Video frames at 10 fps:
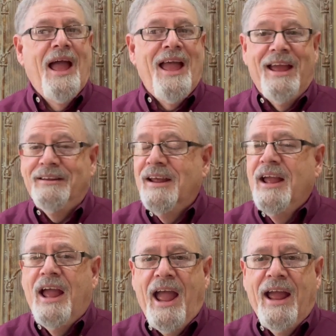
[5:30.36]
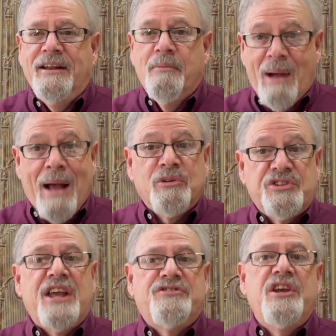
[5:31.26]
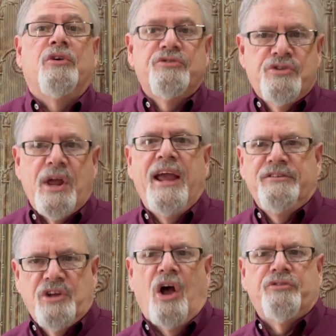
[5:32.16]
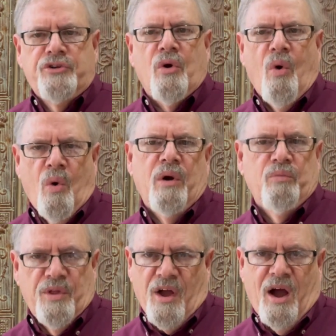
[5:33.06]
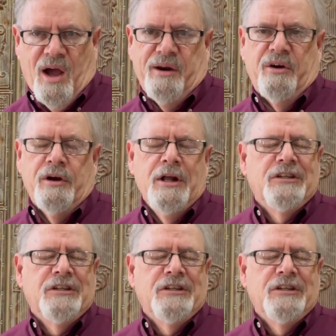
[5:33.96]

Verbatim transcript: And, and the Bible says he'll exalt your horn with honor.